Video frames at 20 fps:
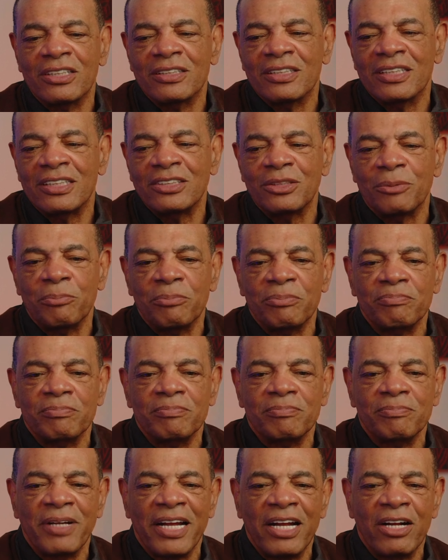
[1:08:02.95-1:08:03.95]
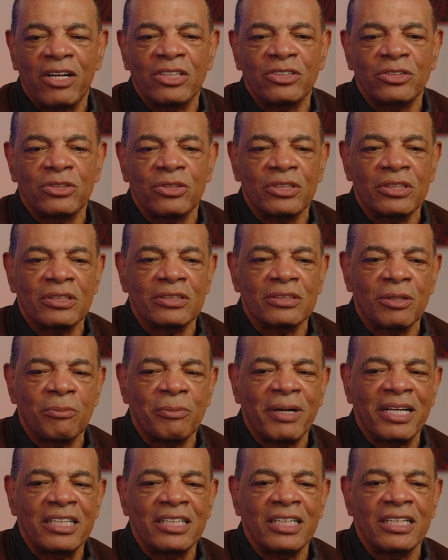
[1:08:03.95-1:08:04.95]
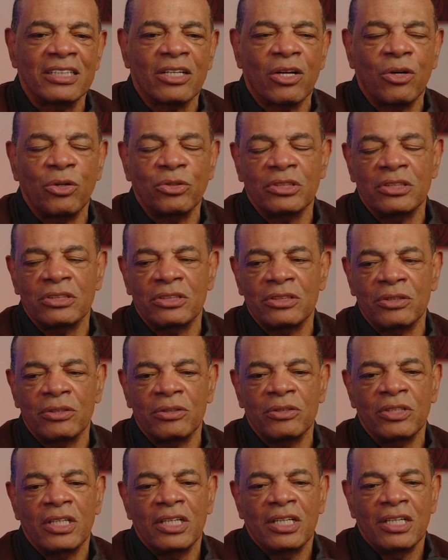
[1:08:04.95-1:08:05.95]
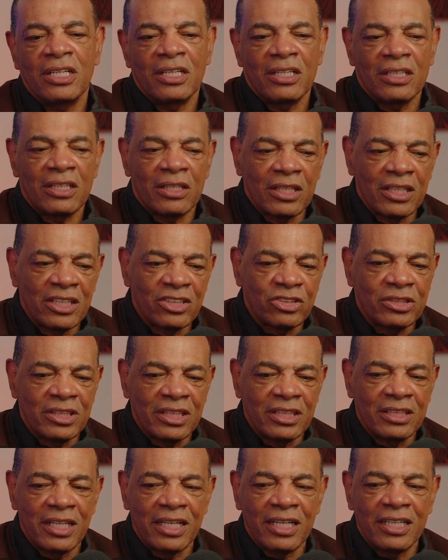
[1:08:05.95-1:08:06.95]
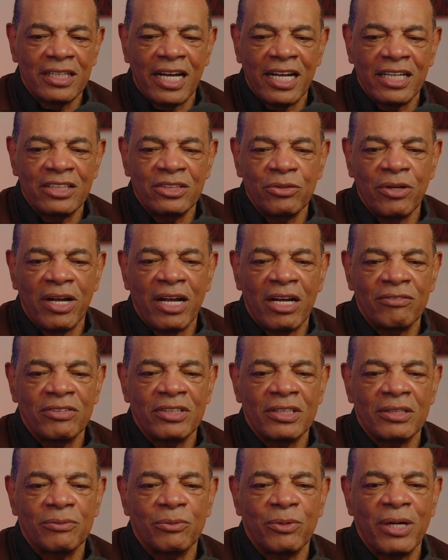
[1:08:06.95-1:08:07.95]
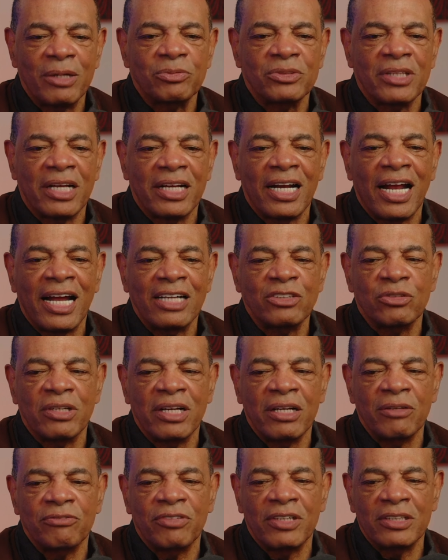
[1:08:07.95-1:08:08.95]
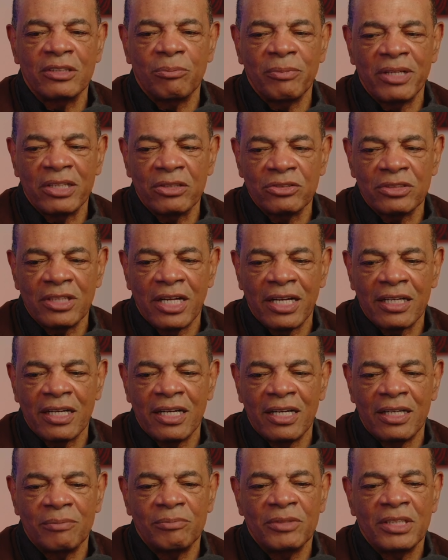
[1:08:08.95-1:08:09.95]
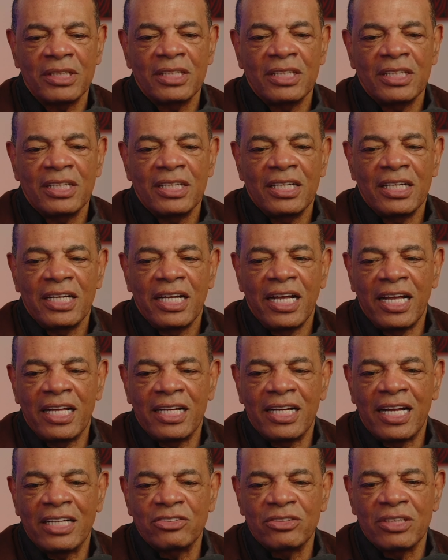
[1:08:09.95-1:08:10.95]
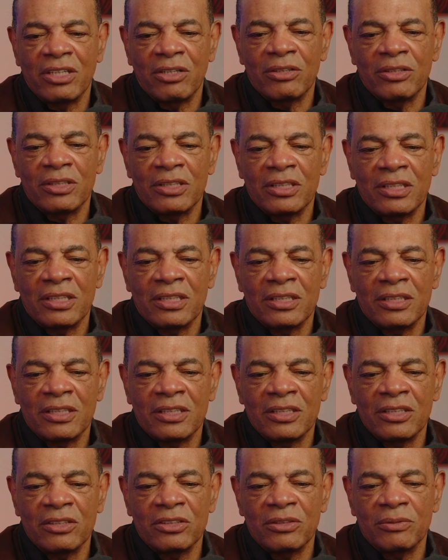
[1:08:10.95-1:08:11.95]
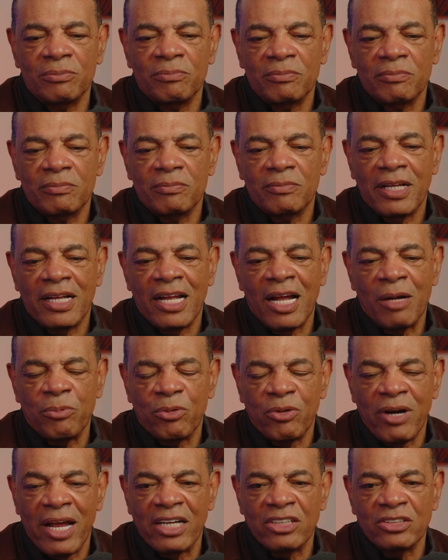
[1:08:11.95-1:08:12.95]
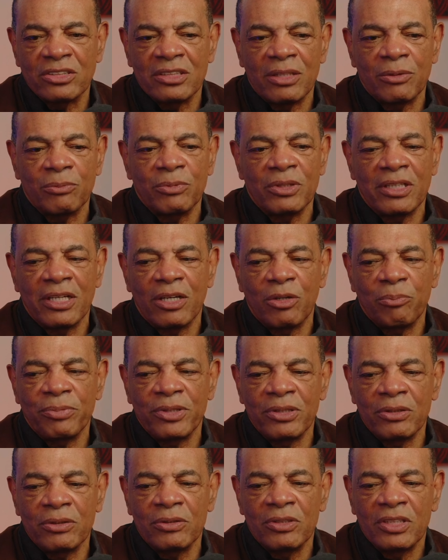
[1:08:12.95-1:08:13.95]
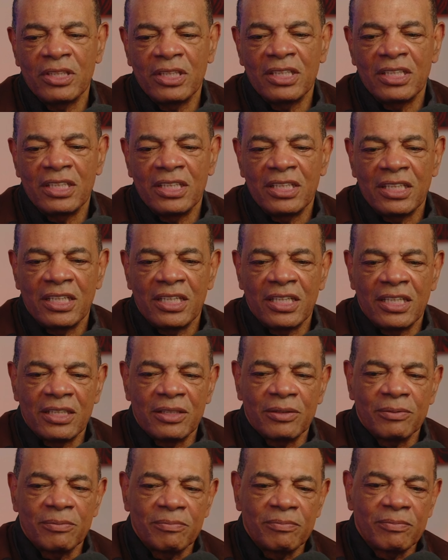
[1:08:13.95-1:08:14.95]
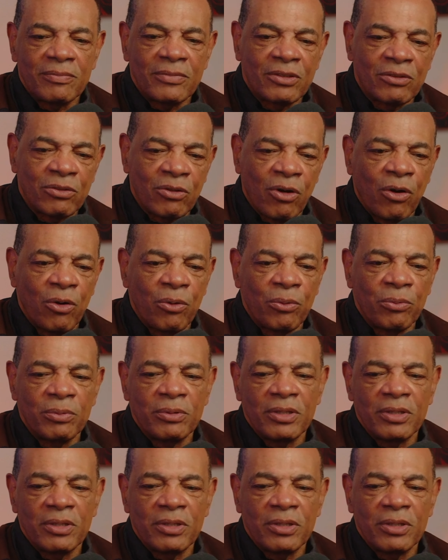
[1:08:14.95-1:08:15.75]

that your parents or somebody that coaches you are listening, that I do have a website, itrainfundamentals.com, and I sell a little apparatus that will help you grow